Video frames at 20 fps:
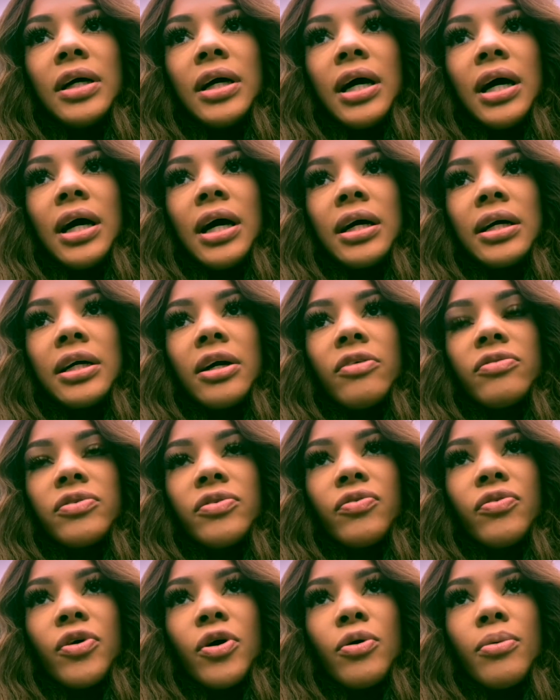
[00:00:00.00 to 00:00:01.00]
I'll get off the
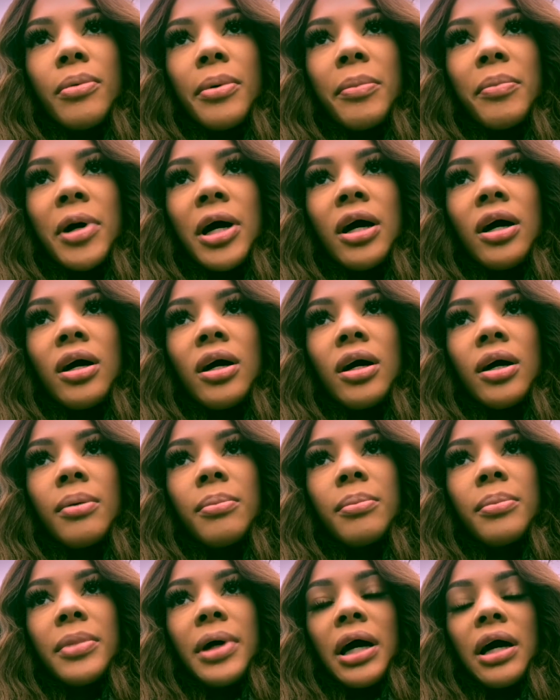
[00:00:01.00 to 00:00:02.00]
phone with my
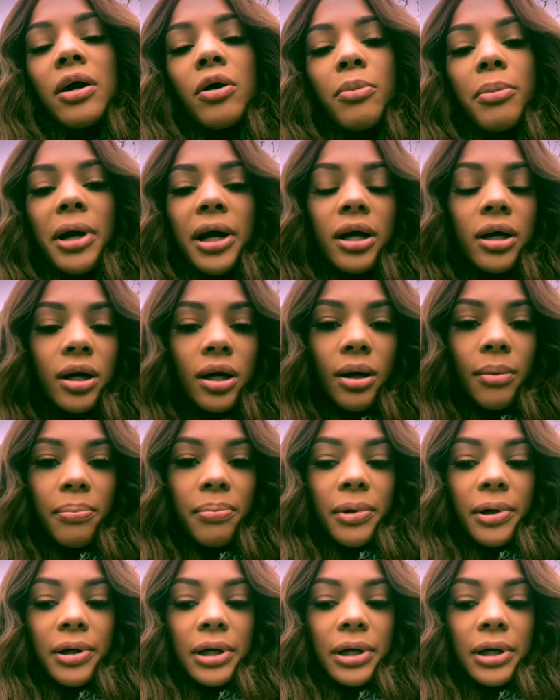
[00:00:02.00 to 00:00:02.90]
mom, I go back up,